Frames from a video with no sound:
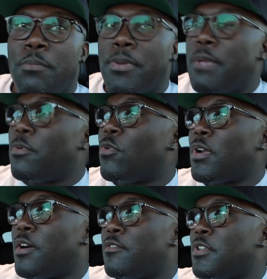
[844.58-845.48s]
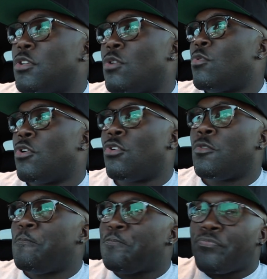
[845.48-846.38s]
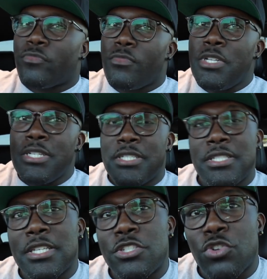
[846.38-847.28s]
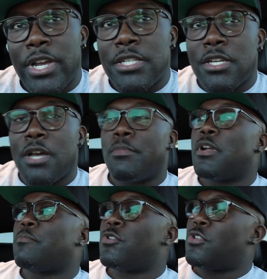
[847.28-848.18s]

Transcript: people, whatever. You don't want just a stranger coming up on